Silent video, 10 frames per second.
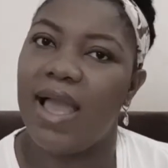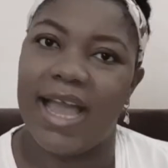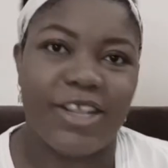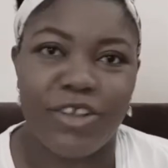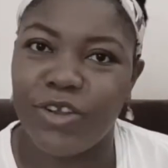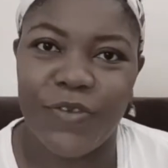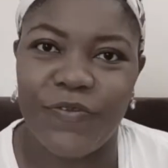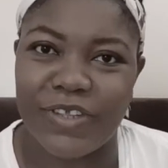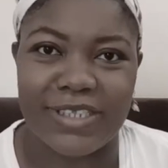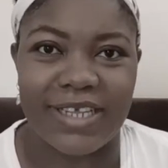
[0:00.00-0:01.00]
I don't know
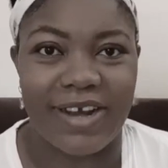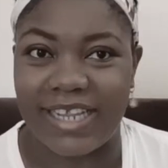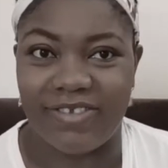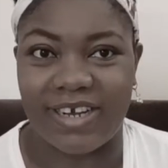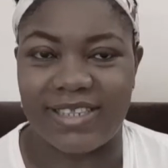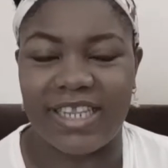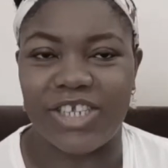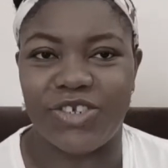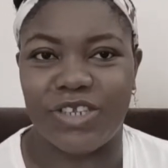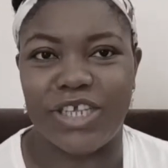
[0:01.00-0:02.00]
if it's the right
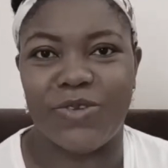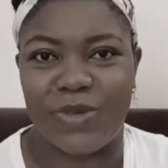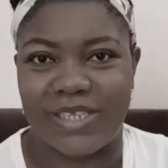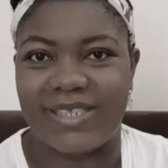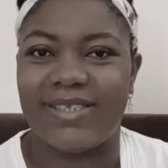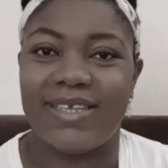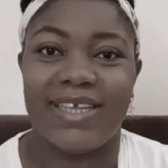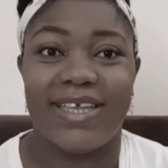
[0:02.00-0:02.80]
translation anyways.